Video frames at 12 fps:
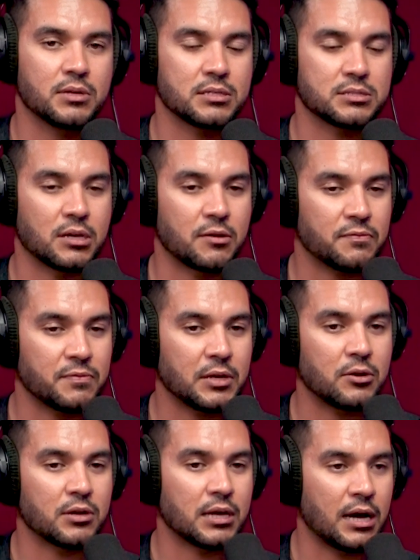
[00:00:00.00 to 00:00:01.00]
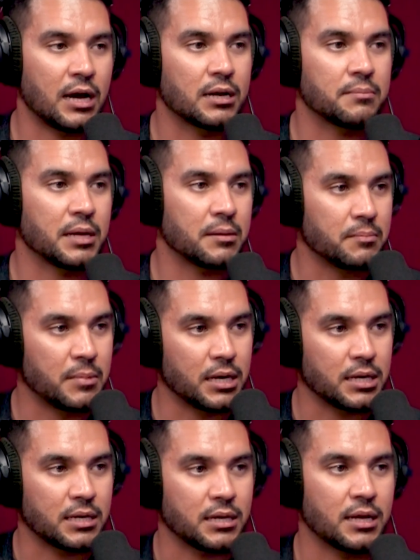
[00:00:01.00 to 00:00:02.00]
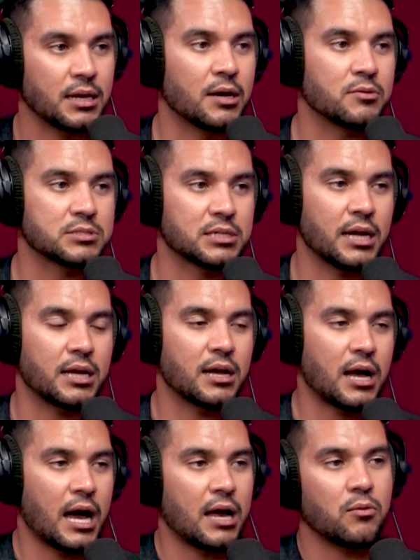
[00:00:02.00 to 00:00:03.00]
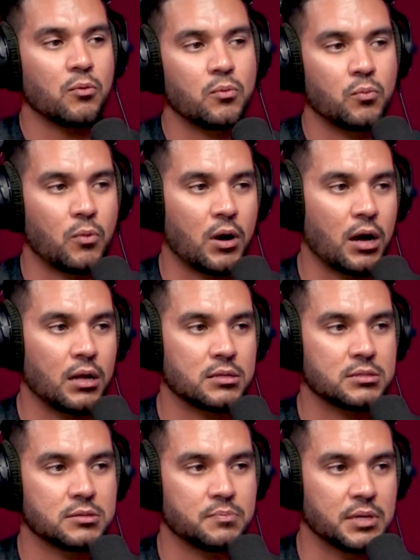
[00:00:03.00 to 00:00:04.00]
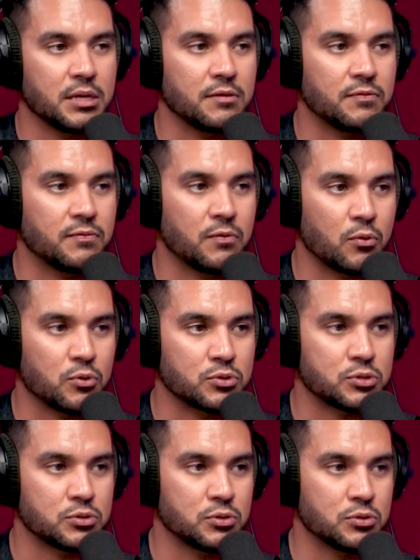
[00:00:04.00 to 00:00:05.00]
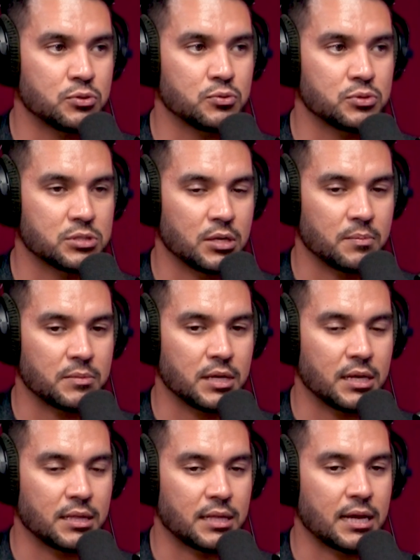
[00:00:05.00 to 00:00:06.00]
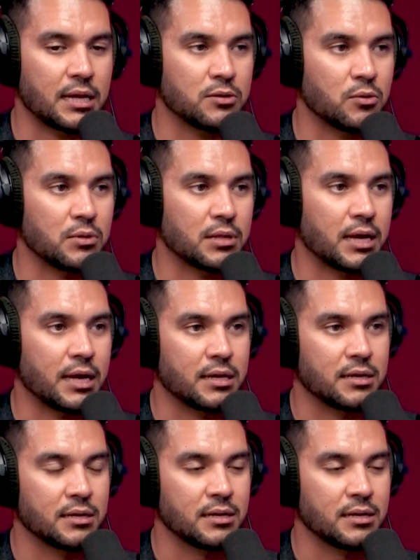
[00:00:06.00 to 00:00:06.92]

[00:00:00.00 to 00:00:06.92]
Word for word: We're going to start figuring out how to make money. And I hmm. was like, I don't want to be forced to do something that I don't like.